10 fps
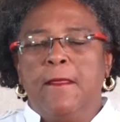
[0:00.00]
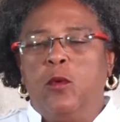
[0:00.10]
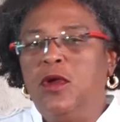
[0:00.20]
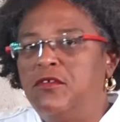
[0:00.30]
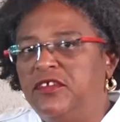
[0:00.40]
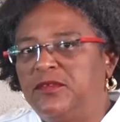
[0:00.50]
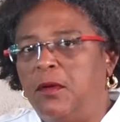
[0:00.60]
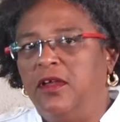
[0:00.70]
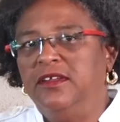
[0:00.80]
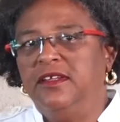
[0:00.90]
We're
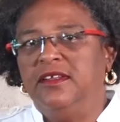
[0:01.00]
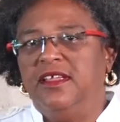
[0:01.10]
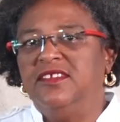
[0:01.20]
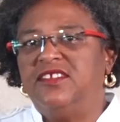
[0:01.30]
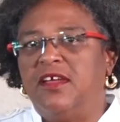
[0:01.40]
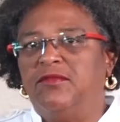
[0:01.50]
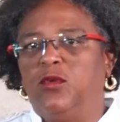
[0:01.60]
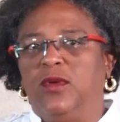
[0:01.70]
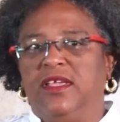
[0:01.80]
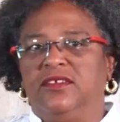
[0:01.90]
responding in several
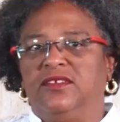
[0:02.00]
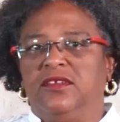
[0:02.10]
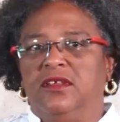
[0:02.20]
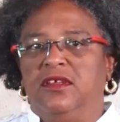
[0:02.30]
ways.